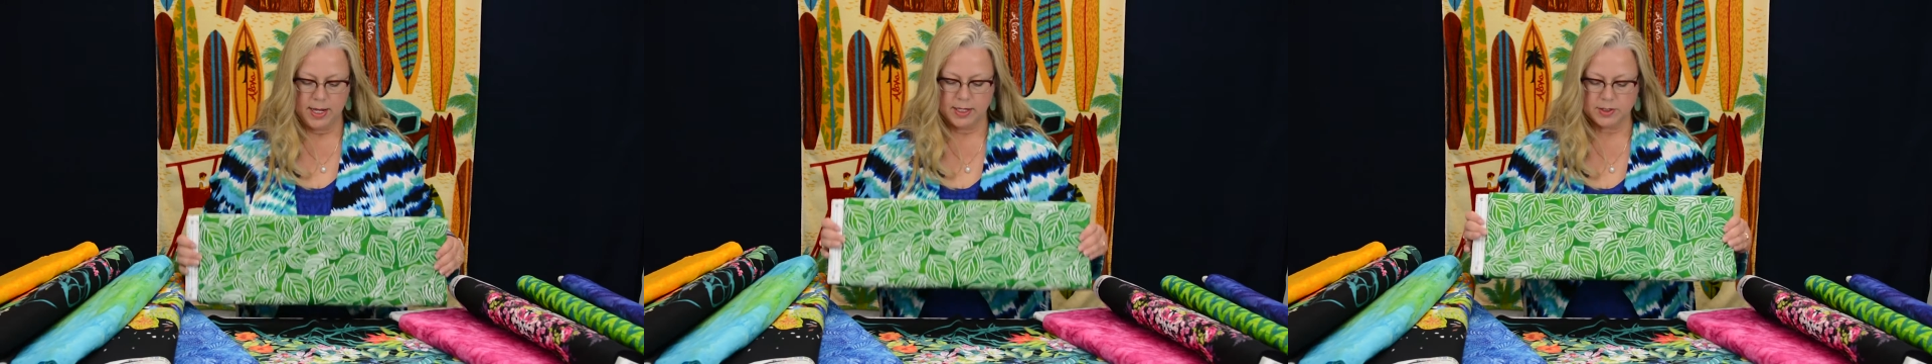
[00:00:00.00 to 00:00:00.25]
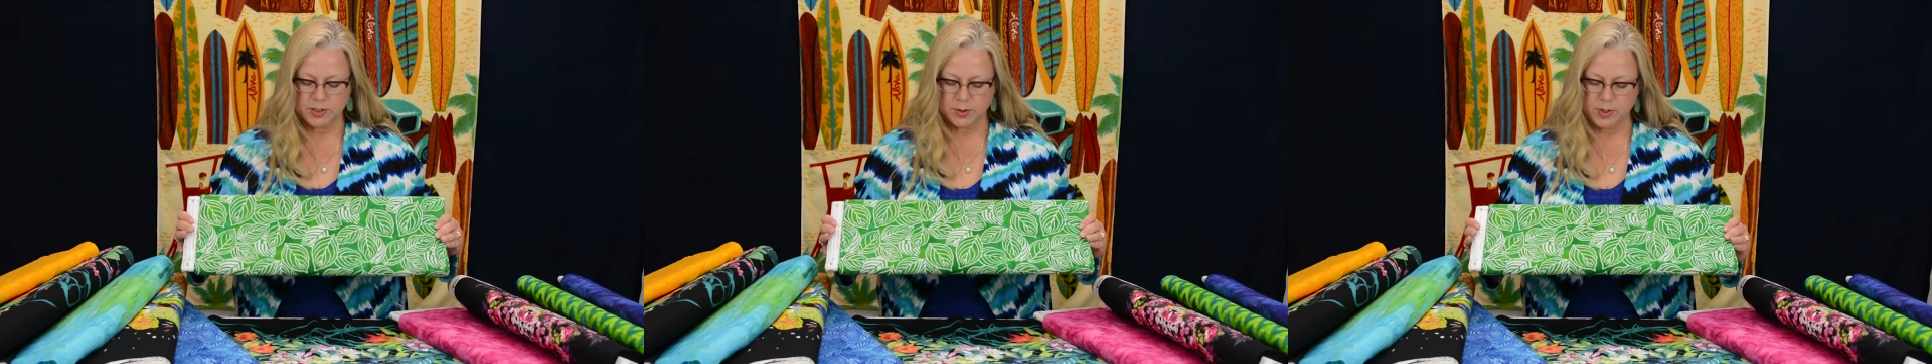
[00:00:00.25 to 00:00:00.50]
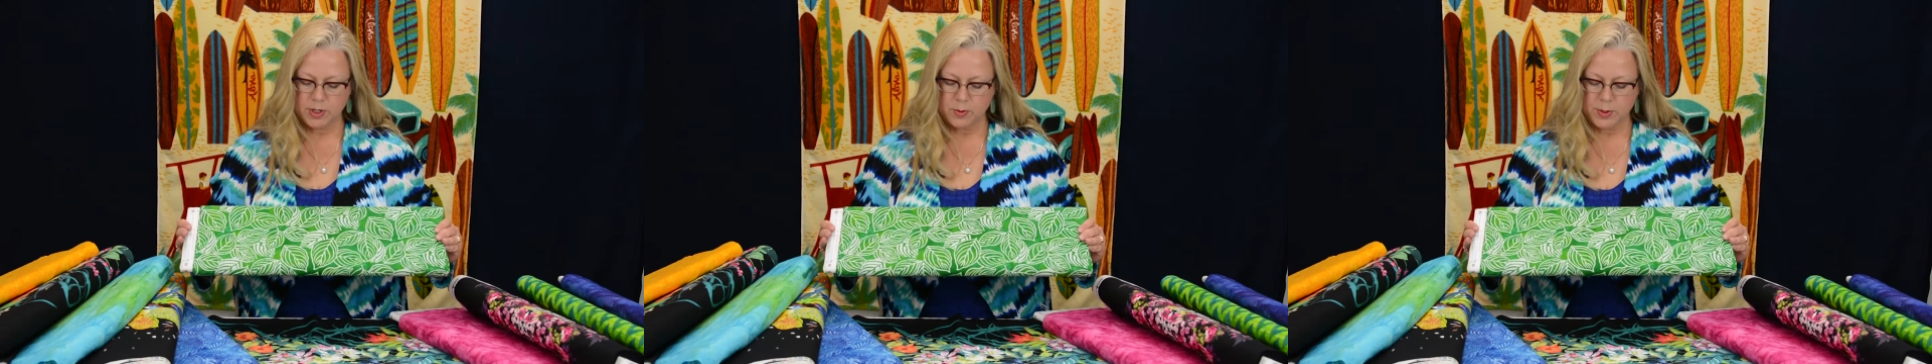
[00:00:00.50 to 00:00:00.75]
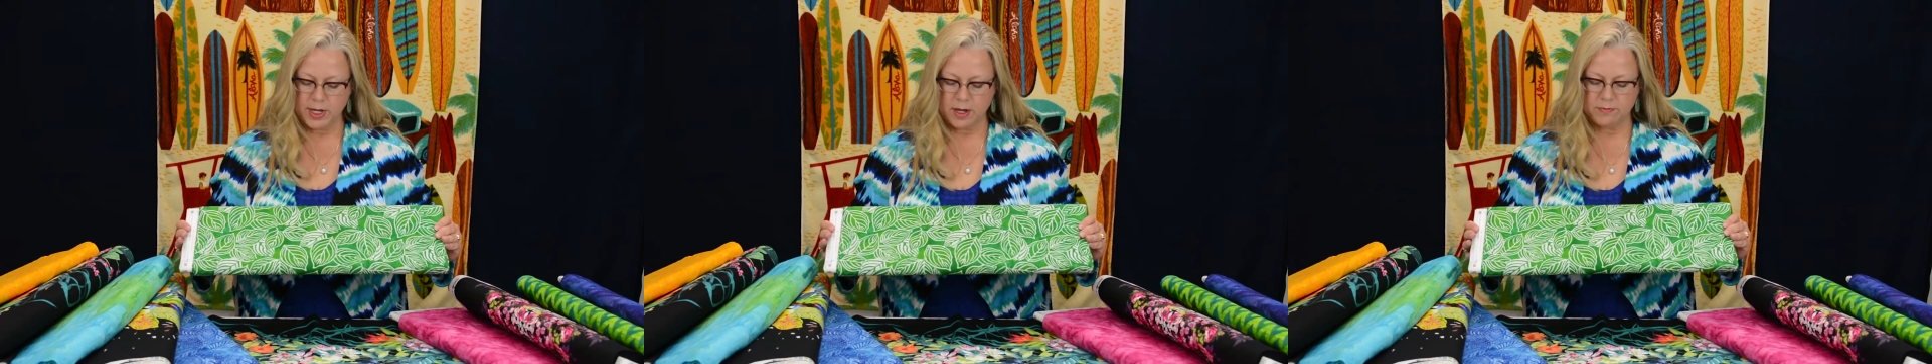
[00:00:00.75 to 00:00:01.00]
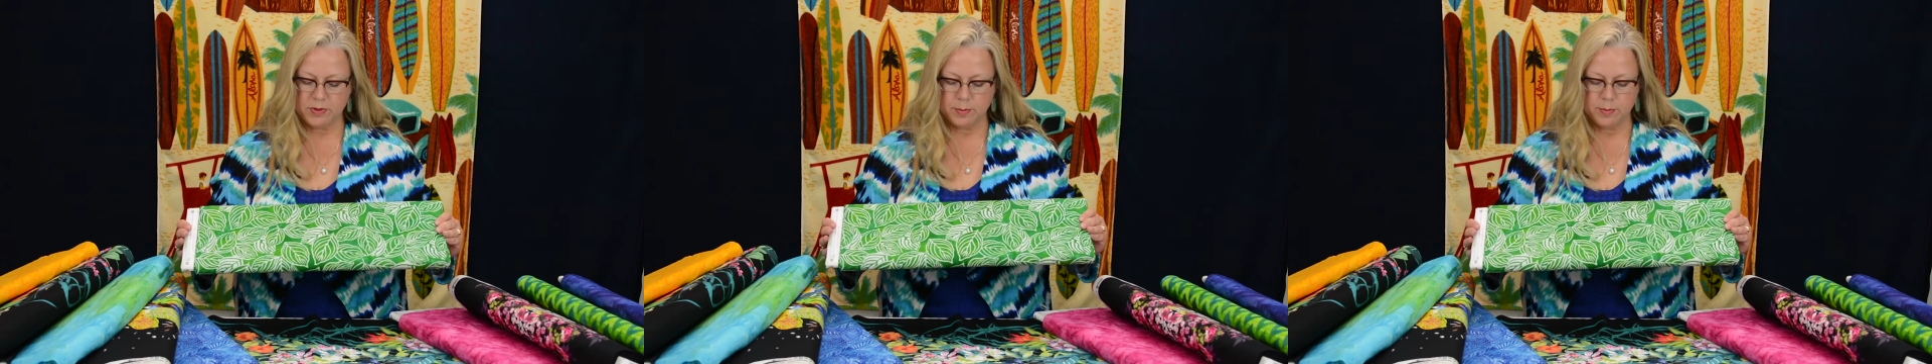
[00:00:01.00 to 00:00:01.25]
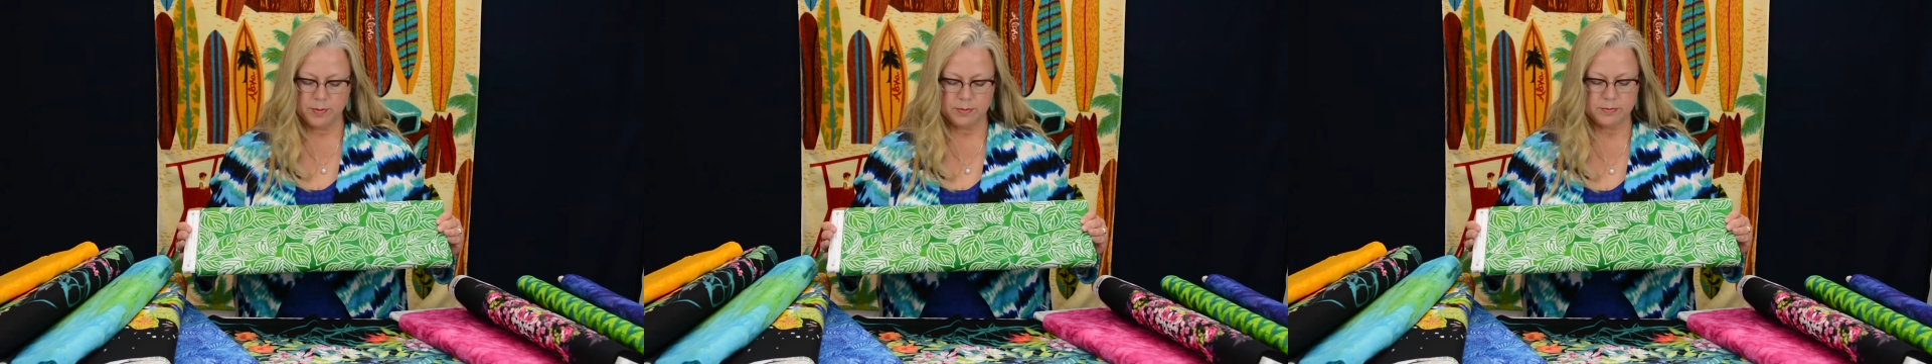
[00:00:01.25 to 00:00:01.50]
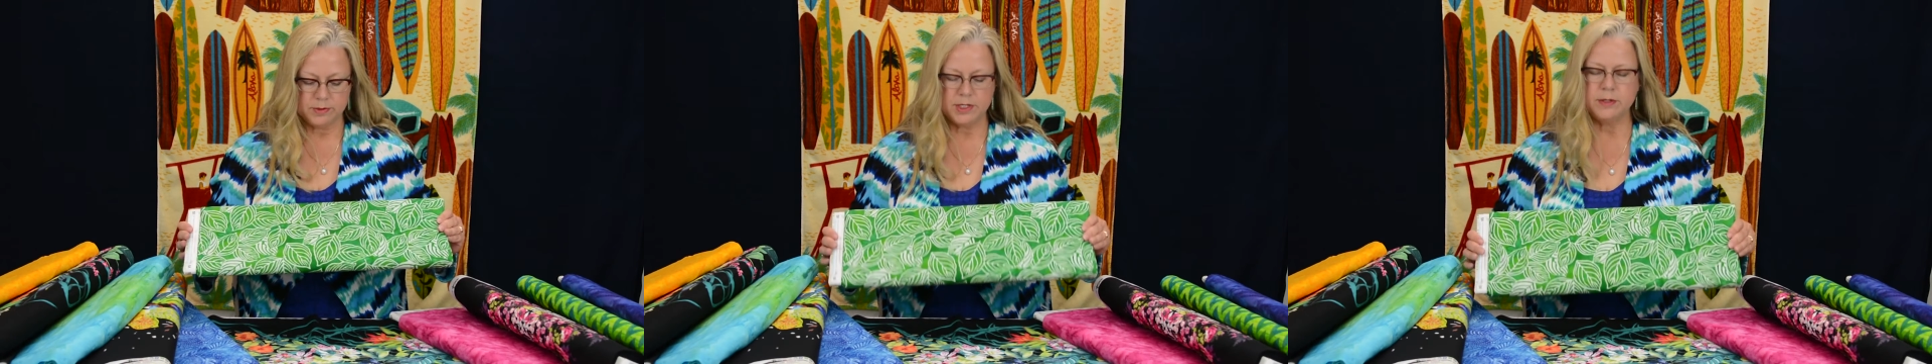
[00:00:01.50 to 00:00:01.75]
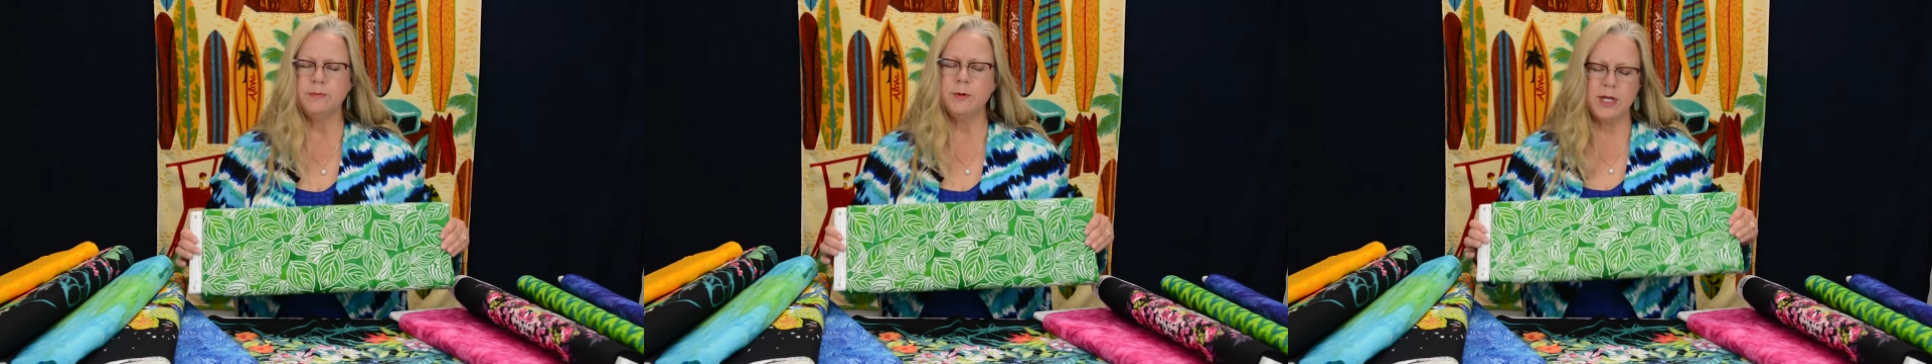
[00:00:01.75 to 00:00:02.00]
And so here we have
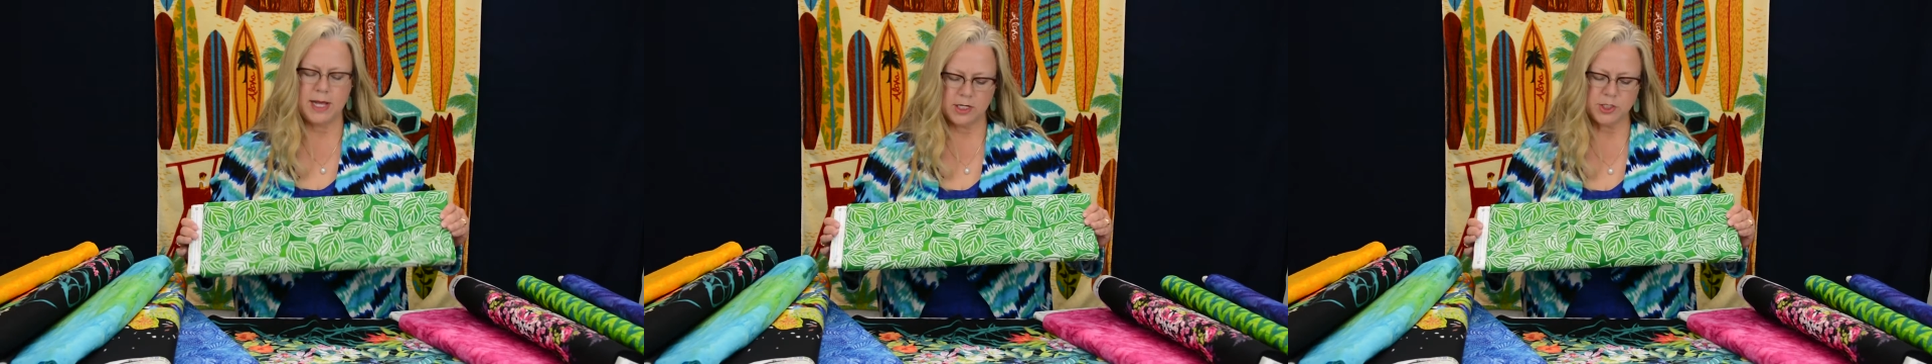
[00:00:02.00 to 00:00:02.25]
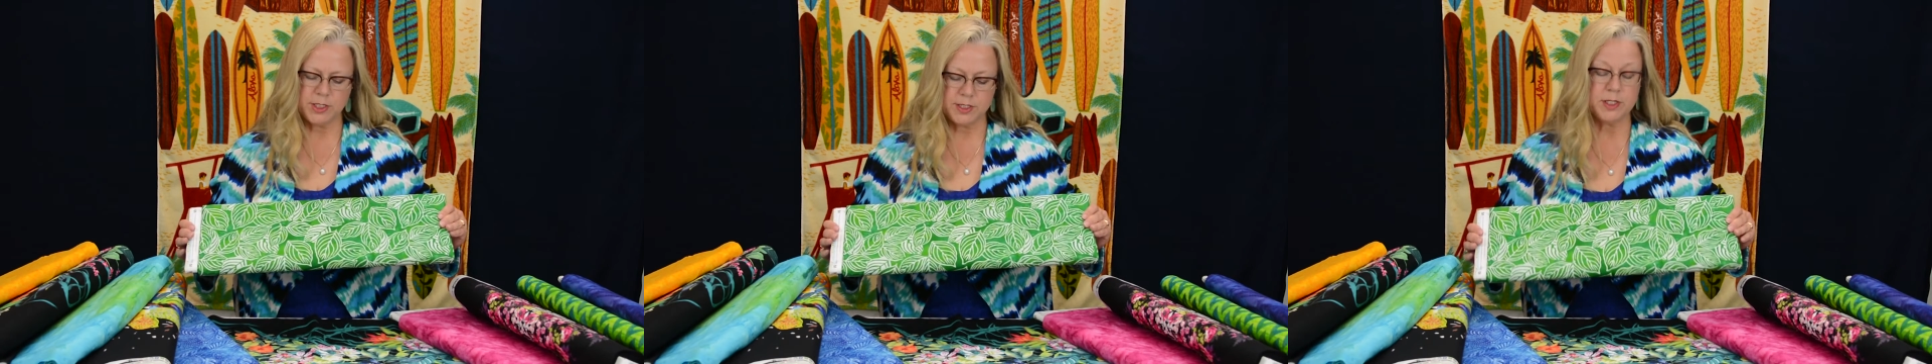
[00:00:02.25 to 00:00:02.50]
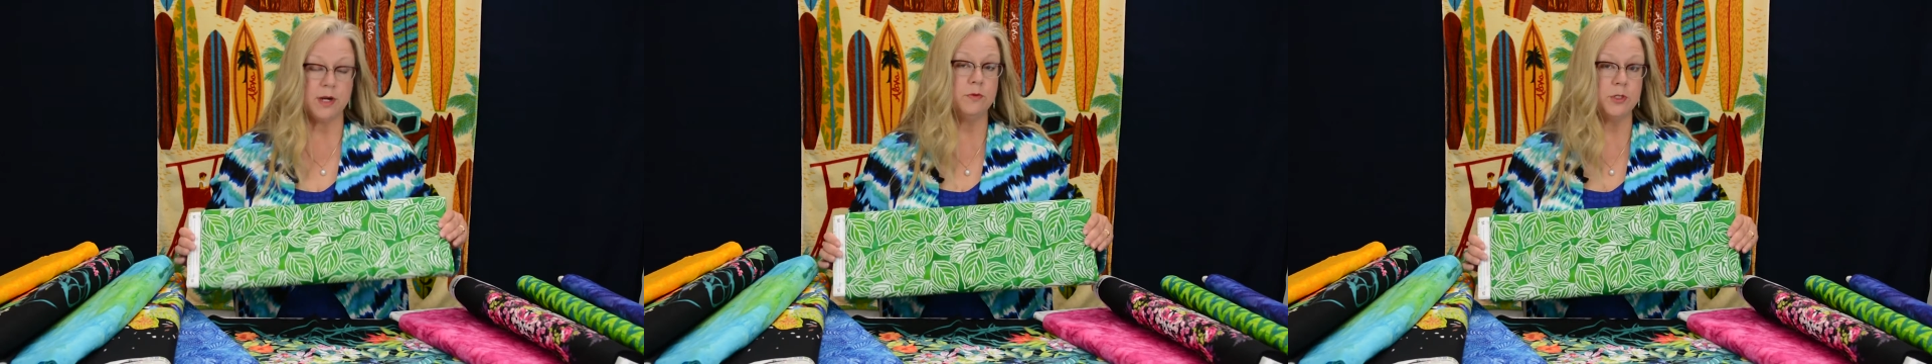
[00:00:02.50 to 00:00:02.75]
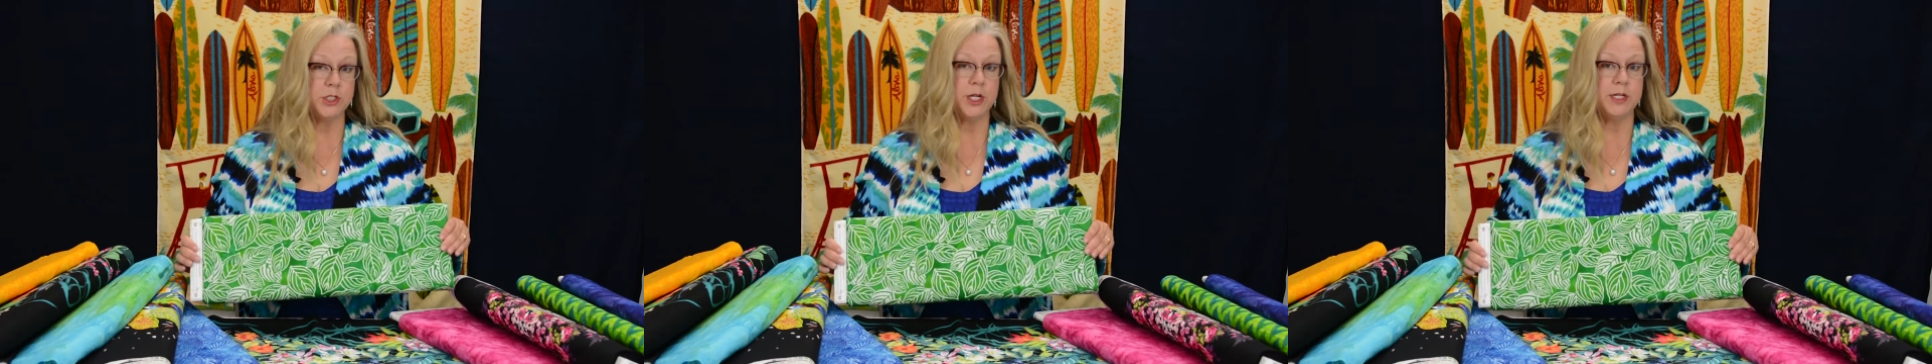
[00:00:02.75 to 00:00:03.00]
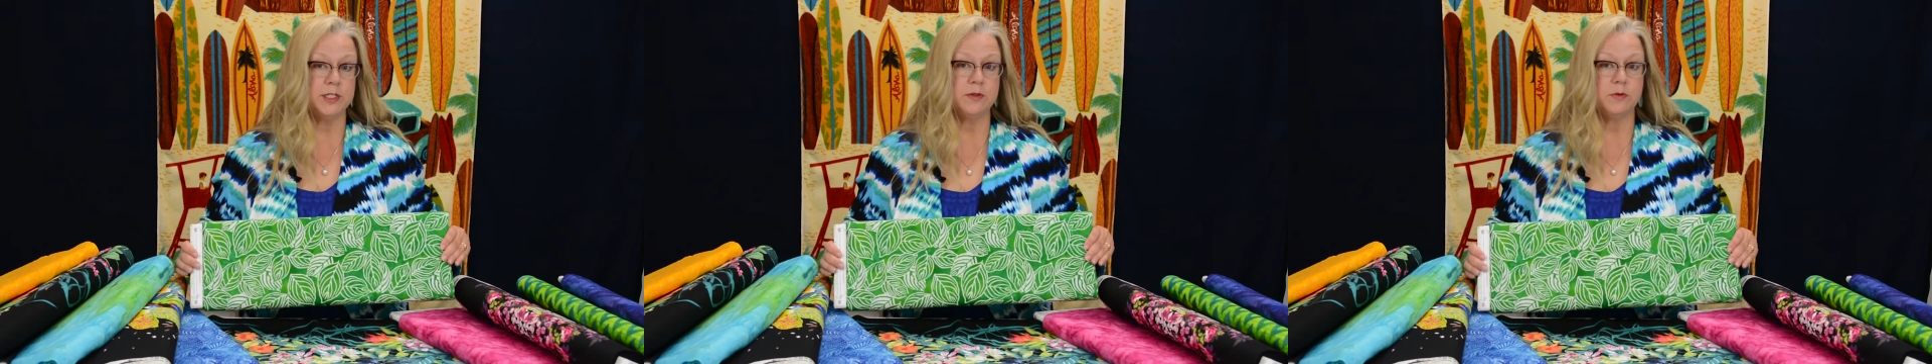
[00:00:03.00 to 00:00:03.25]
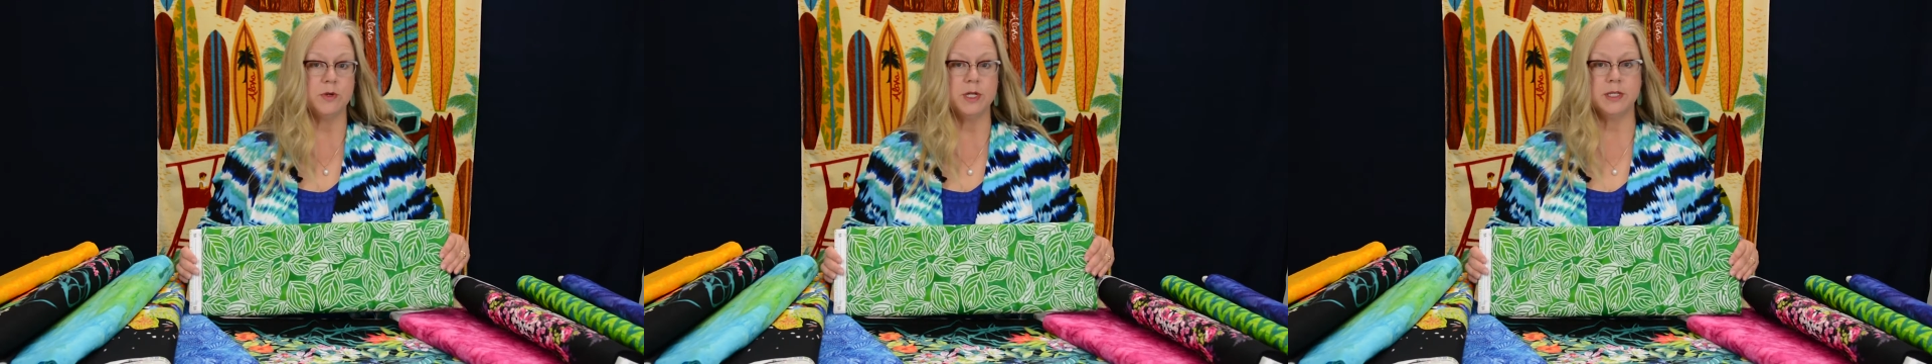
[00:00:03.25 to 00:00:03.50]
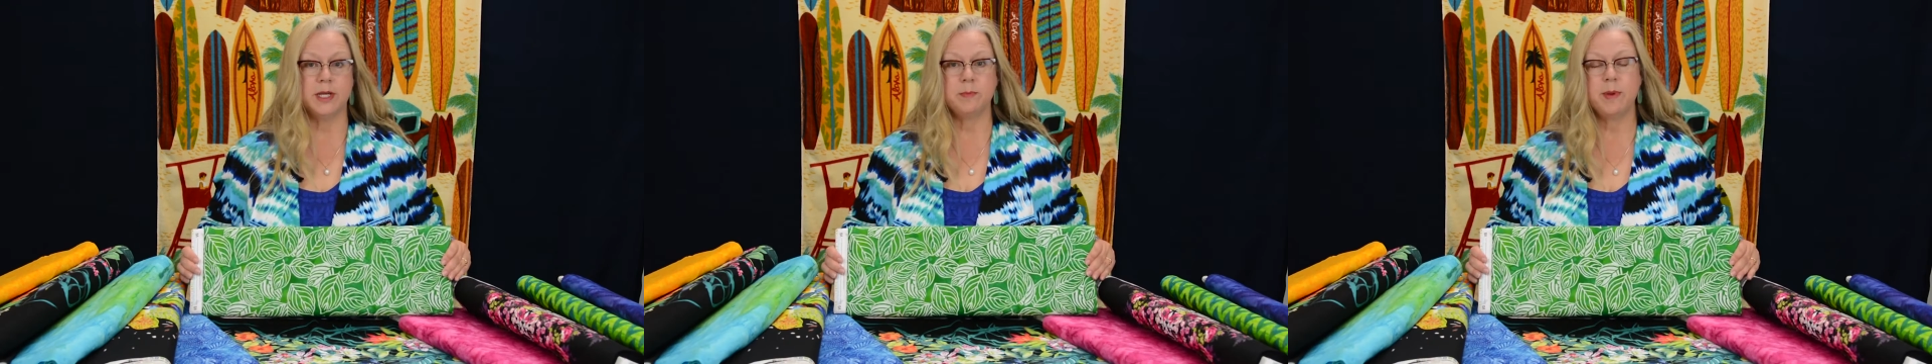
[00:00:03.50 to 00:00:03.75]
actually several shades of green, like